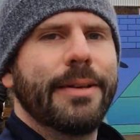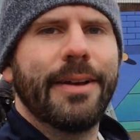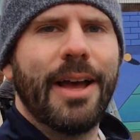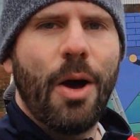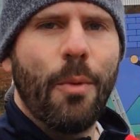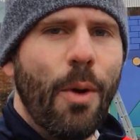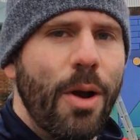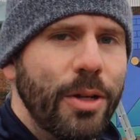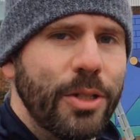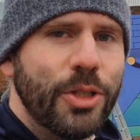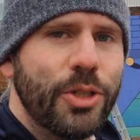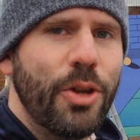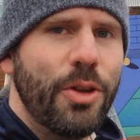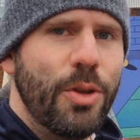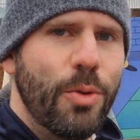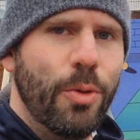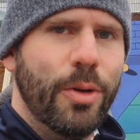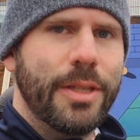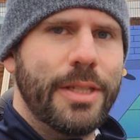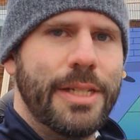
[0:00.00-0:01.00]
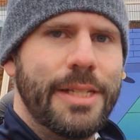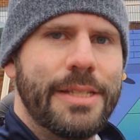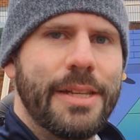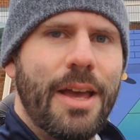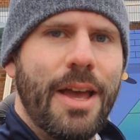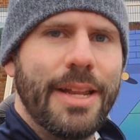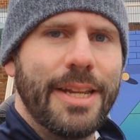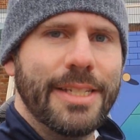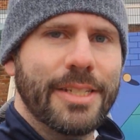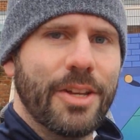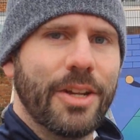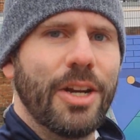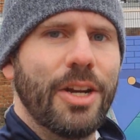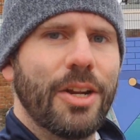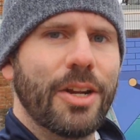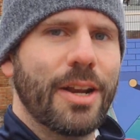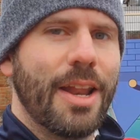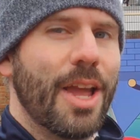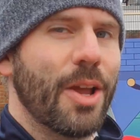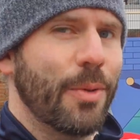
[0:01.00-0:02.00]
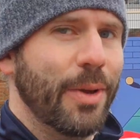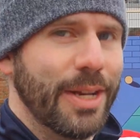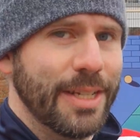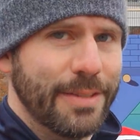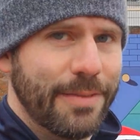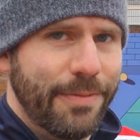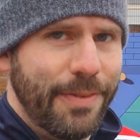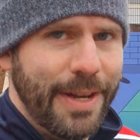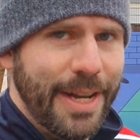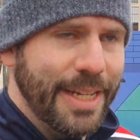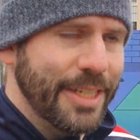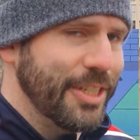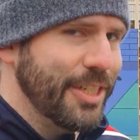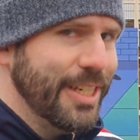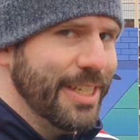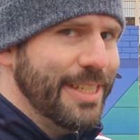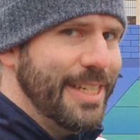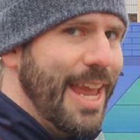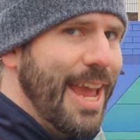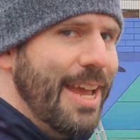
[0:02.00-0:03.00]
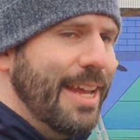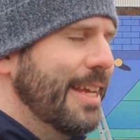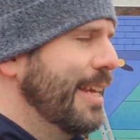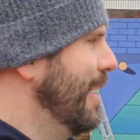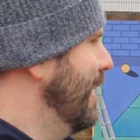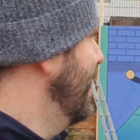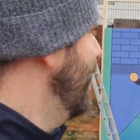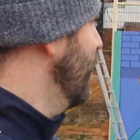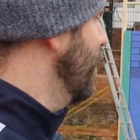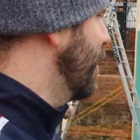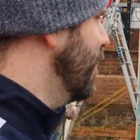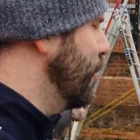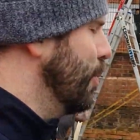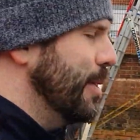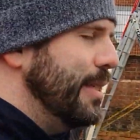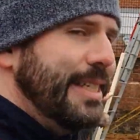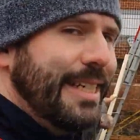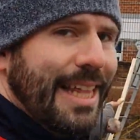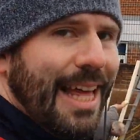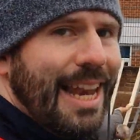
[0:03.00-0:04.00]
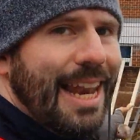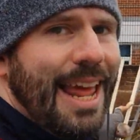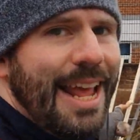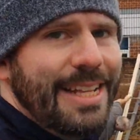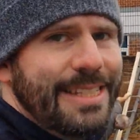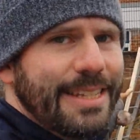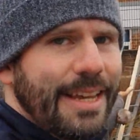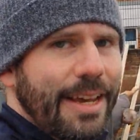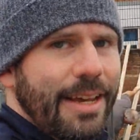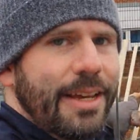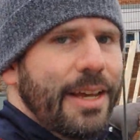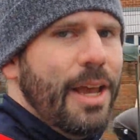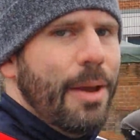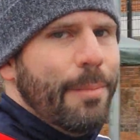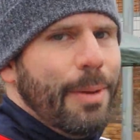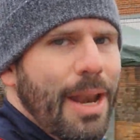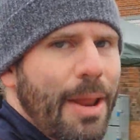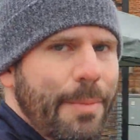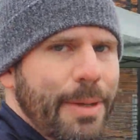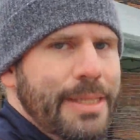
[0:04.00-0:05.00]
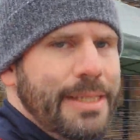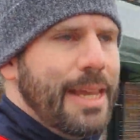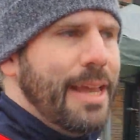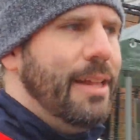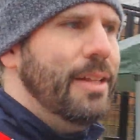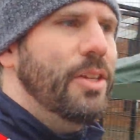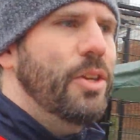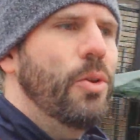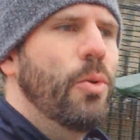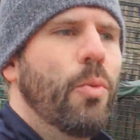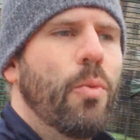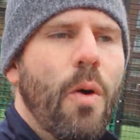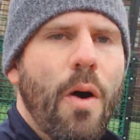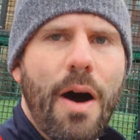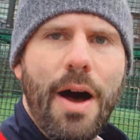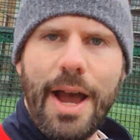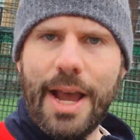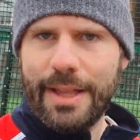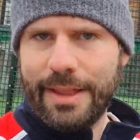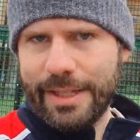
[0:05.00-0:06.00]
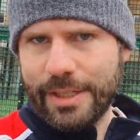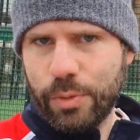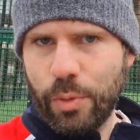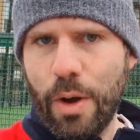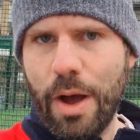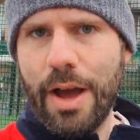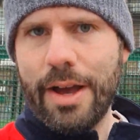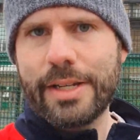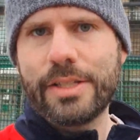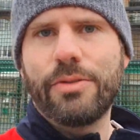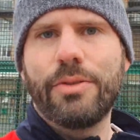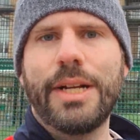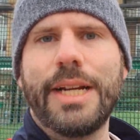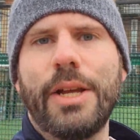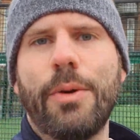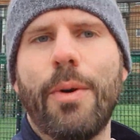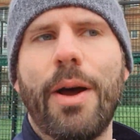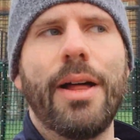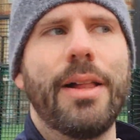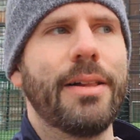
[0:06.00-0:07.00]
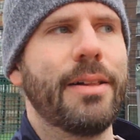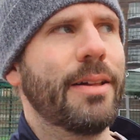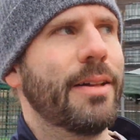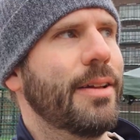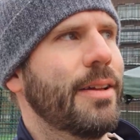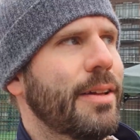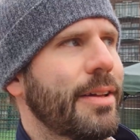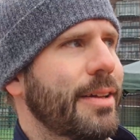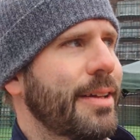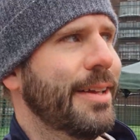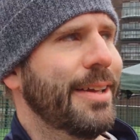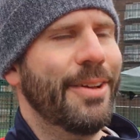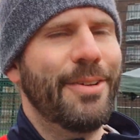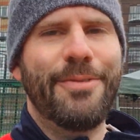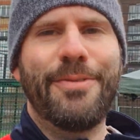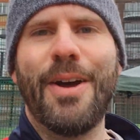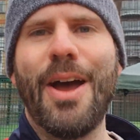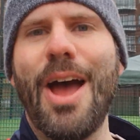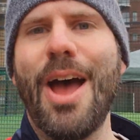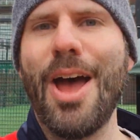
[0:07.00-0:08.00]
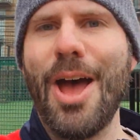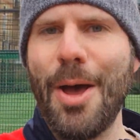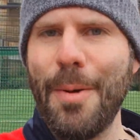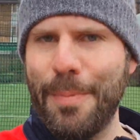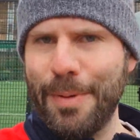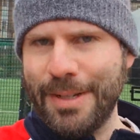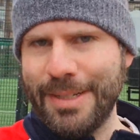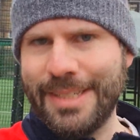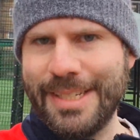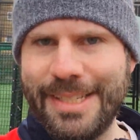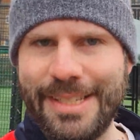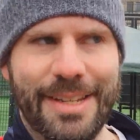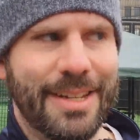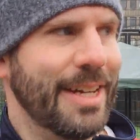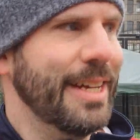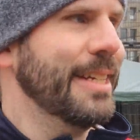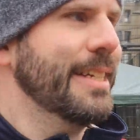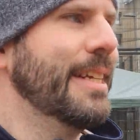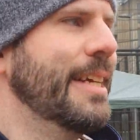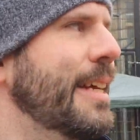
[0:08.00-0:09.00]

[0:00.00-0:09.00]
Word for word: I won't show you what the design is going to look like when it's finished just yet, because we'll see that later. But let me tell you why this works really well for urban design.